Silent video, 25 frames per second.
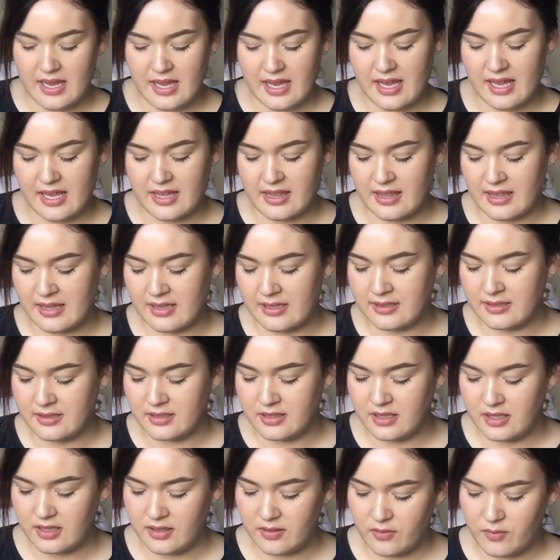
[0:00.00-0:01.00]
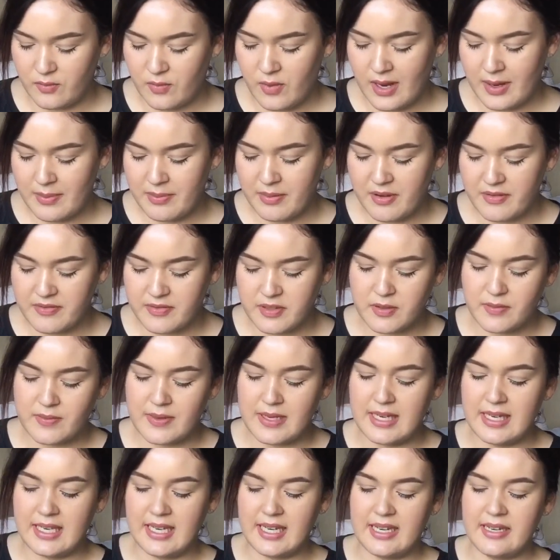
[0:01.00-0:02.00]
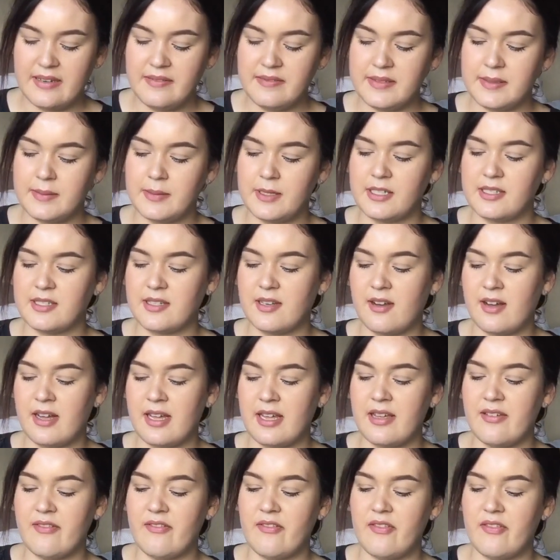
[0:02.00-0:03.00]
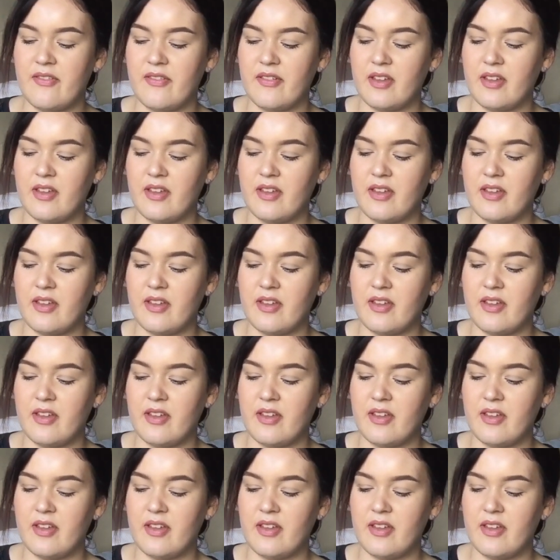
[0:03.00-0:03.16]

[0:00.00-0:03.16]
and wipe off the wee leaves, because I have